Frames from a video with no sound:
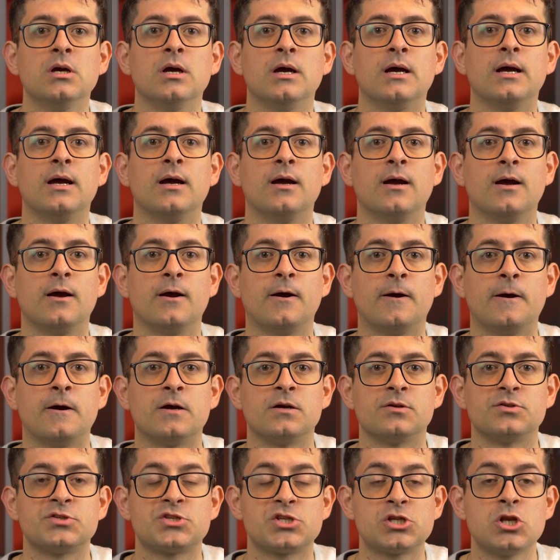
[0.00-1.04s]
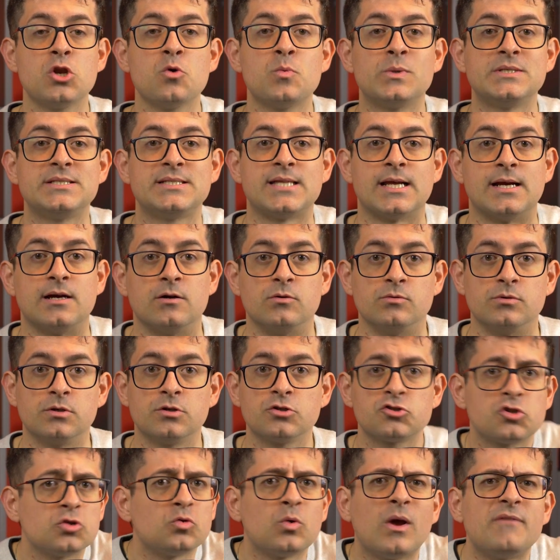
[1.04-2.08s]
slow it down,
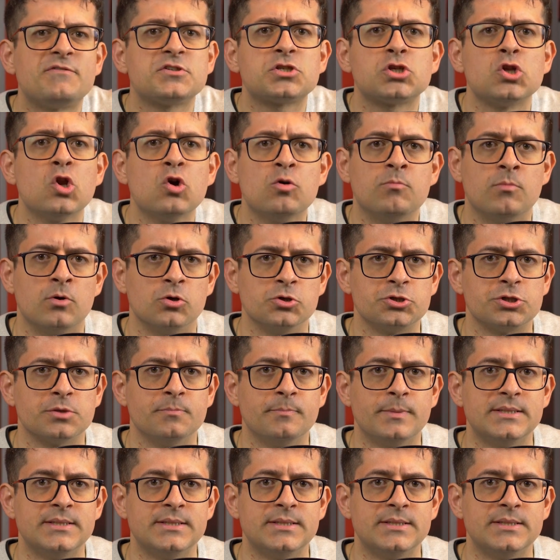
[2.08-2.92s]
so to have a slow motion